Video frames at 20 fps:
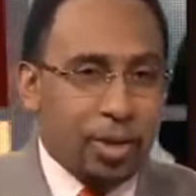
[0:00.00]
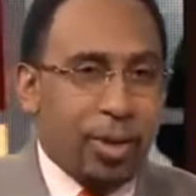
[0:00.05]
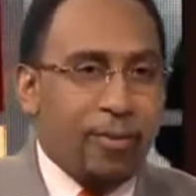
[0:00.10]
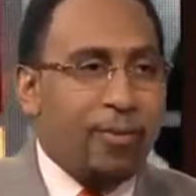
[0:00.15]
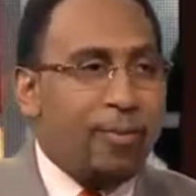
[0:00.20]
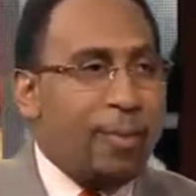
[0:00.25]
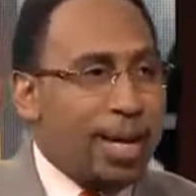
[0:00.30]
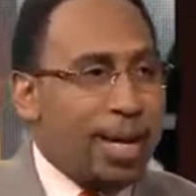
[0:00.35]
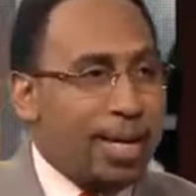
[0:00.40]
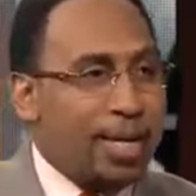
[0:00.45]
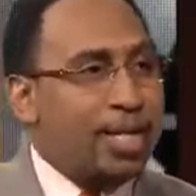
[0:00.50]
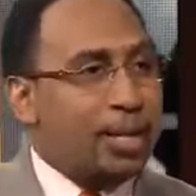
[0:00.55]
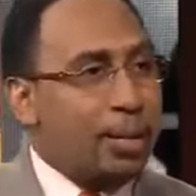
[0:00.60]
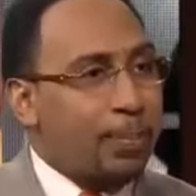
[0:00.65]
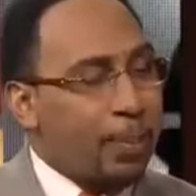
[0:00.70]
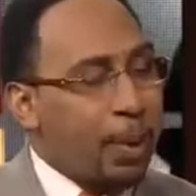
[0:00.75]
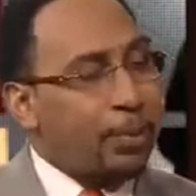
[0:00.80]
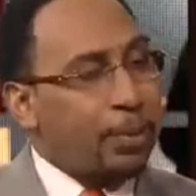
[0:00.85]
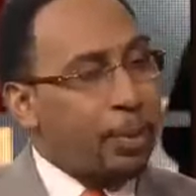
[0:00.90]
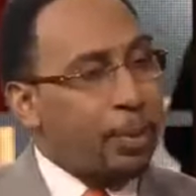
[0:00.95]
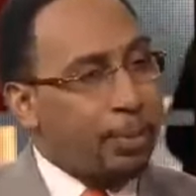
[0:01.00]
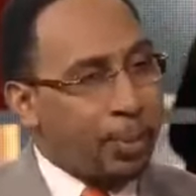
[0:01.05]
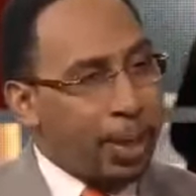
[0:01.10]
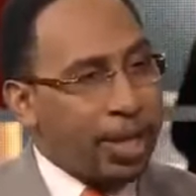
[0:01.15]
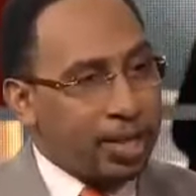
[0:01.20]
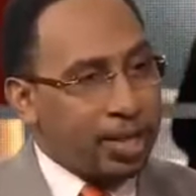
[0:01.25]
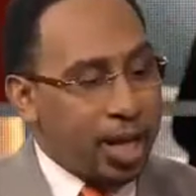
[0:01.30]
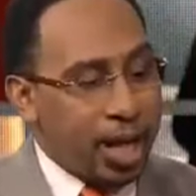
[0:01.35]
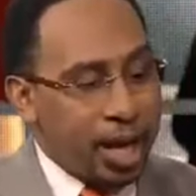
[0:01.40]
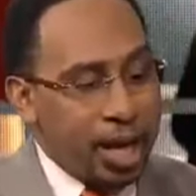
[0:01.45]
So everybody needs to pump the
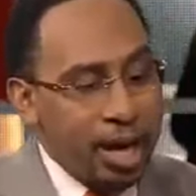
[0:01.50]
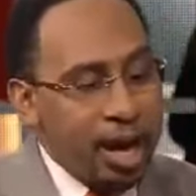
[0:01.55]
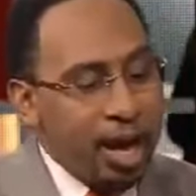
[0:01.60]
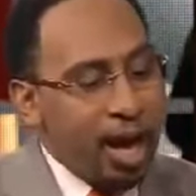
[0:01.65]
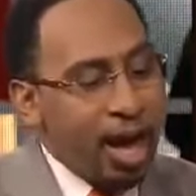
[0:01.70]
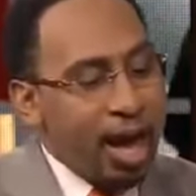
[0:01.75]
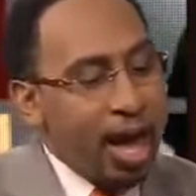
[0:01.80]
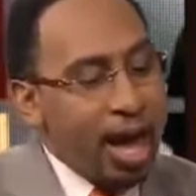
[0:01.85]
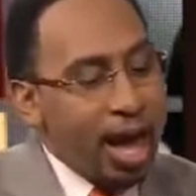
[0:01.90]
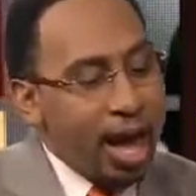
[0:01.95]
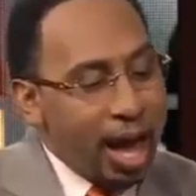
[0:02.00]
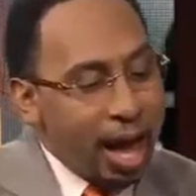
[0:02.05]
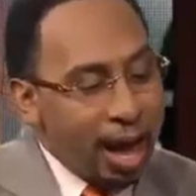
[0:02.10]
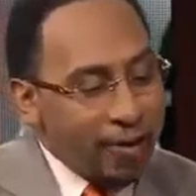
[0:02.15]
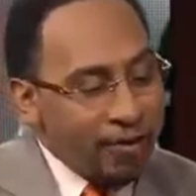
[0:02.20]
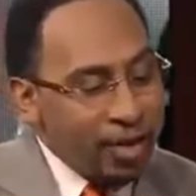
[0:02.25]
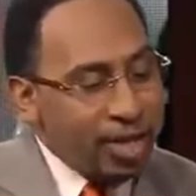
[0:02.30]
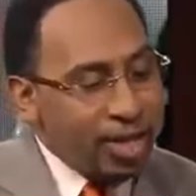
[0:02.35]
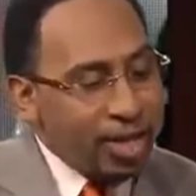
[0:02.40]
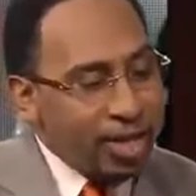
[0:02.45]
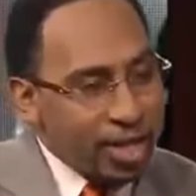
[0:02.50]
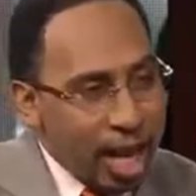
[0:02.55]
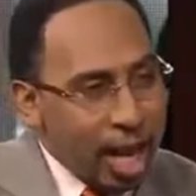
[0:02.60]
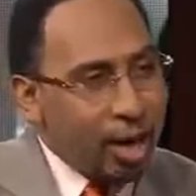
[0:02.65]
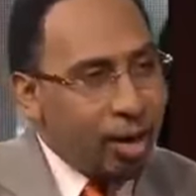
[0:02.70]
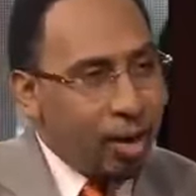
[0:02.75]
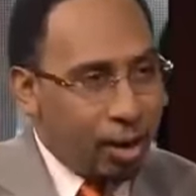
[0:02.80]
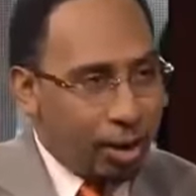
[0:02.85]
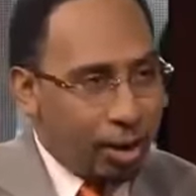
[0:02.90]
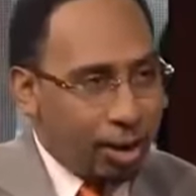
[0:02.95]
brakes there. Having
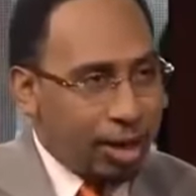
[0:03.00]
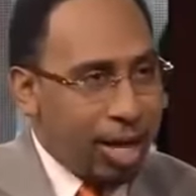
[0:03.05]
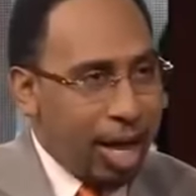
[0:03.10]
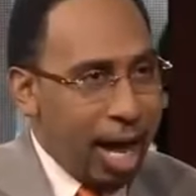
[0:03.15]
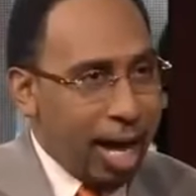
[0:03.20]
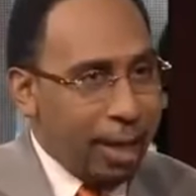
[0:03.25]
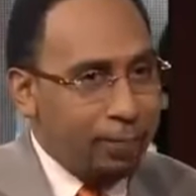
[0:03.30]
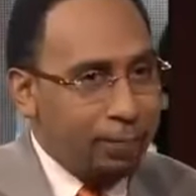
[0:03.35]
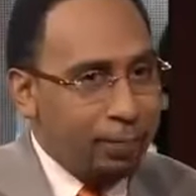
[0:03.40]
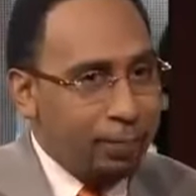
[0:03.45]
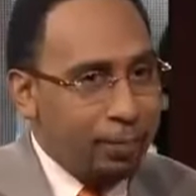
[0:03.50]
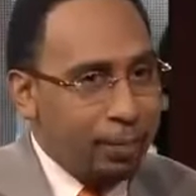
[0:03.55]
said all of that,